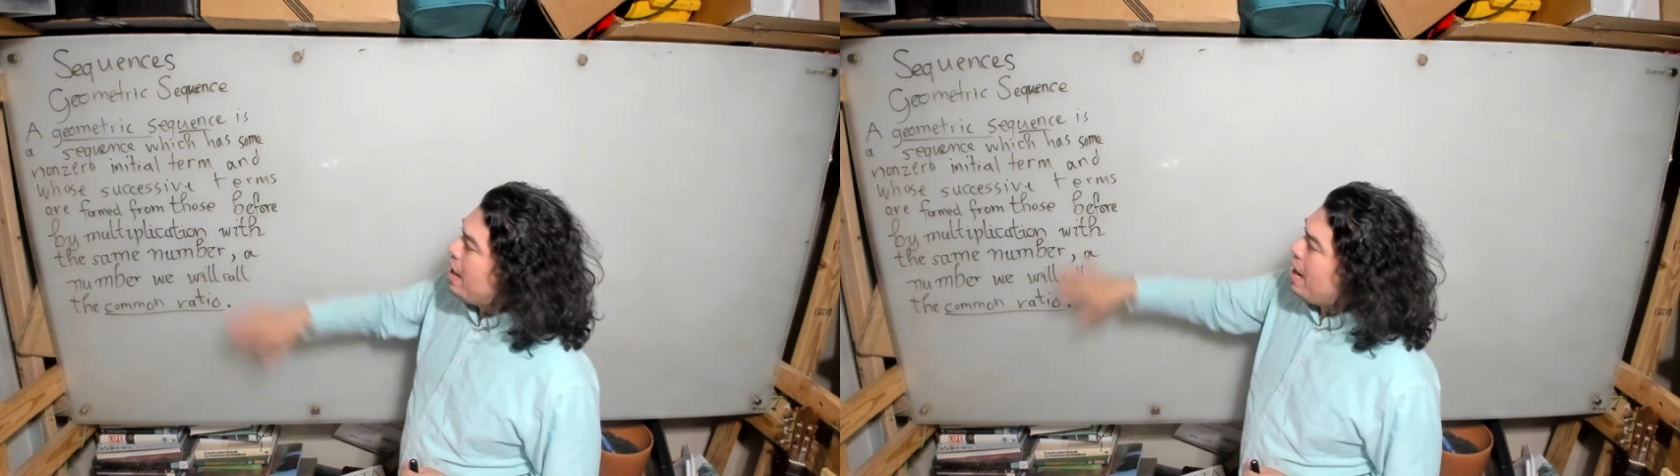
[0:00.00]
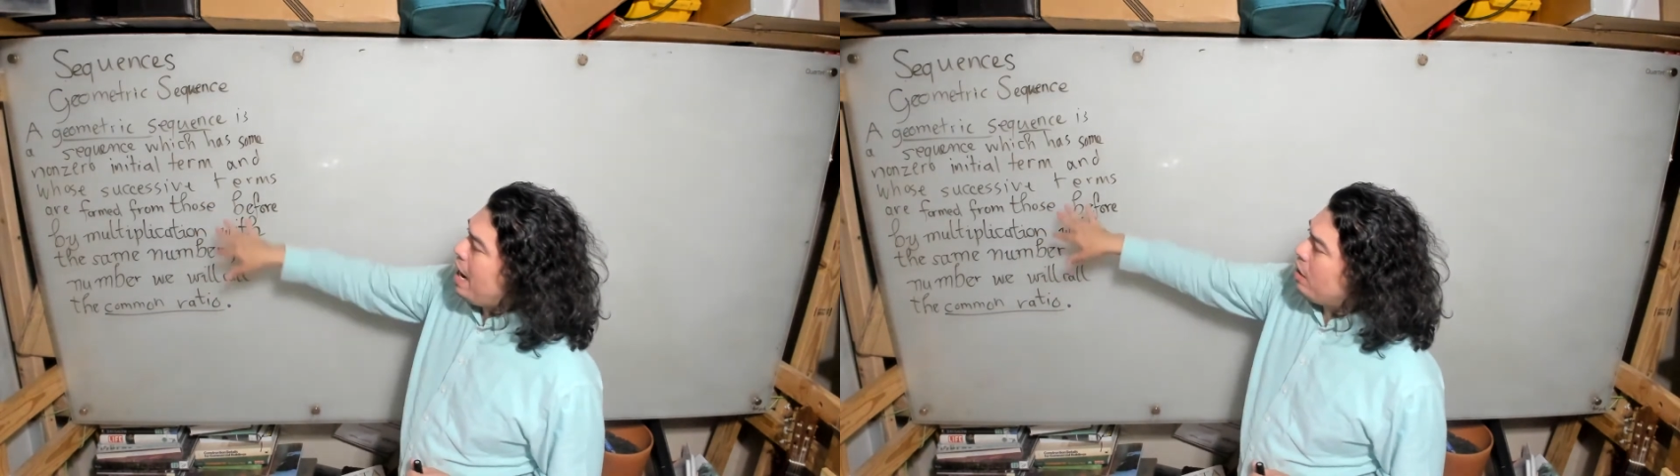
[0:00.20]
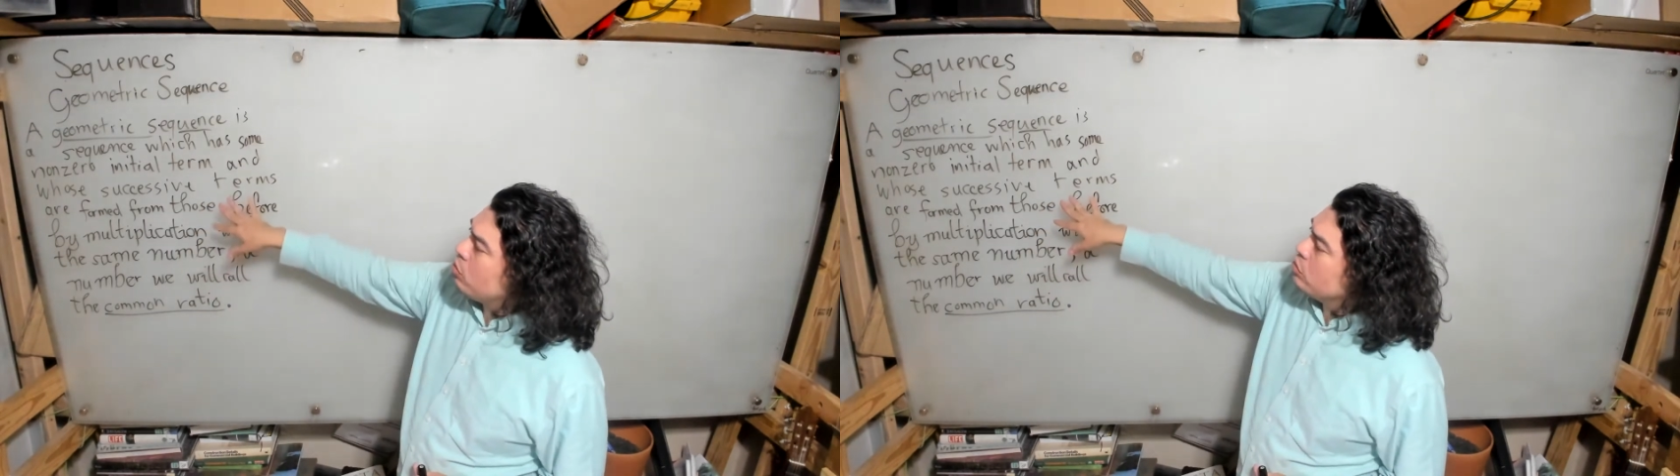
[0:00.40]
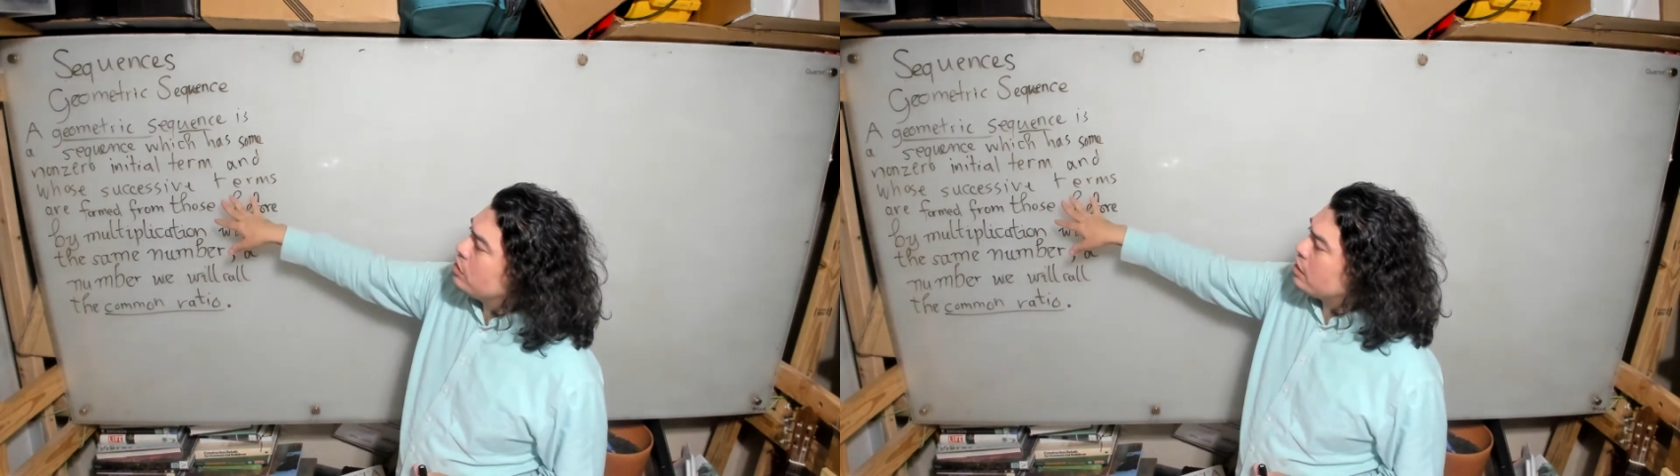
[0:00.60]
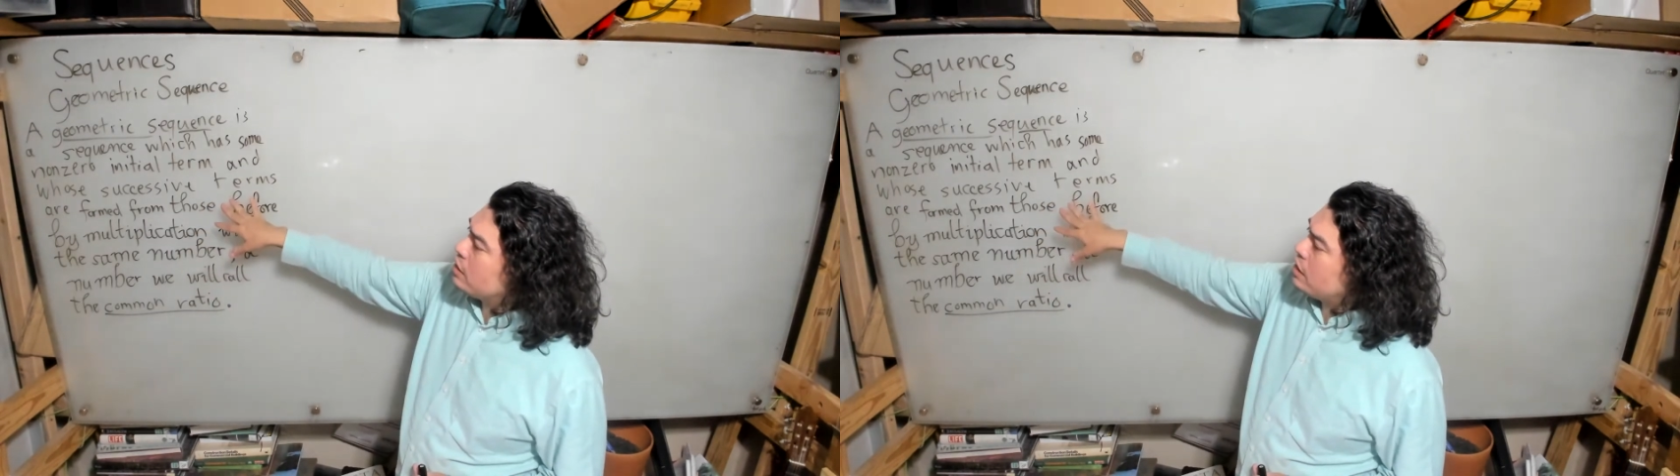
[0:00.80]
and whose
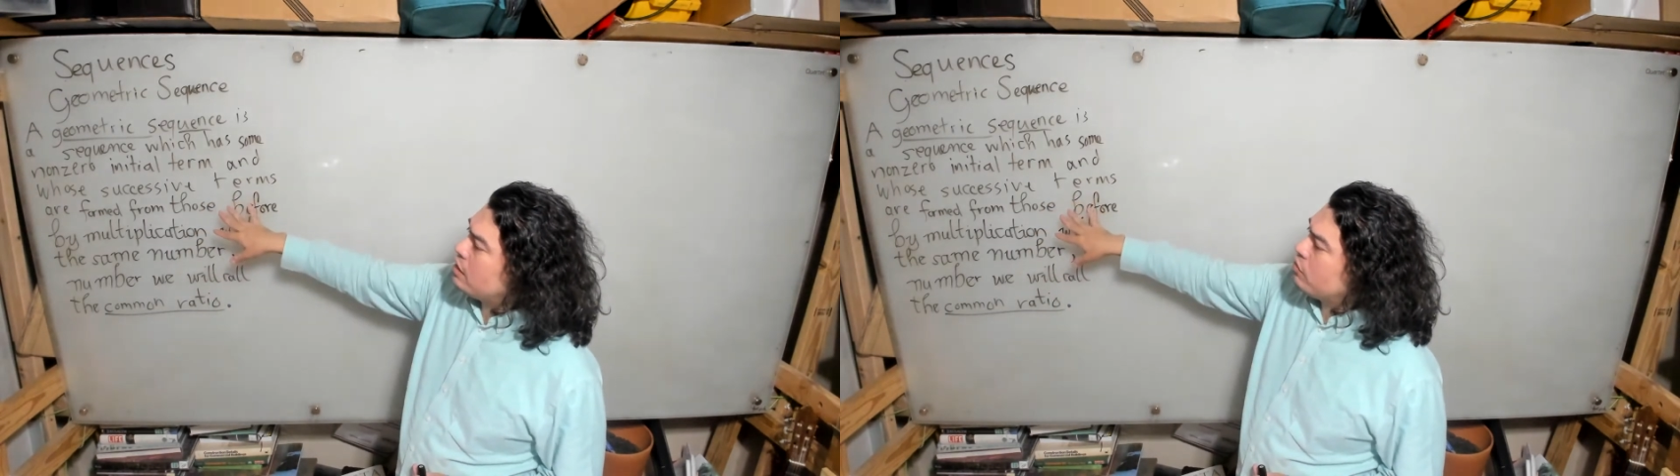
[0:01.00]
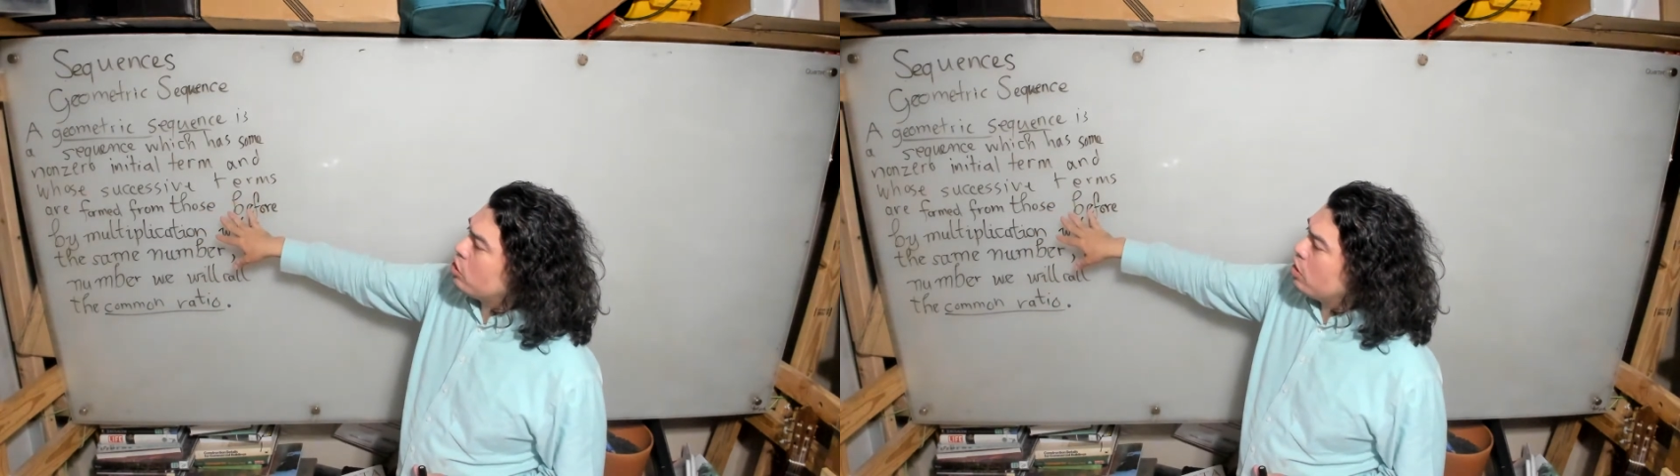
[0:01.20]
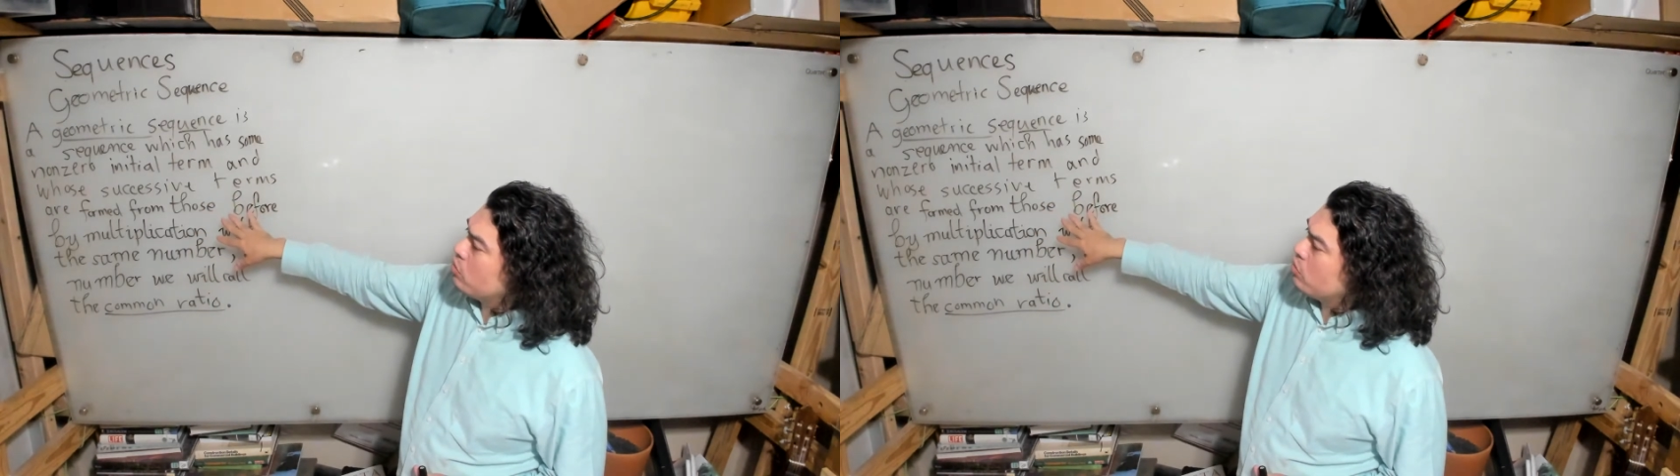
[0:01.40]
successive terms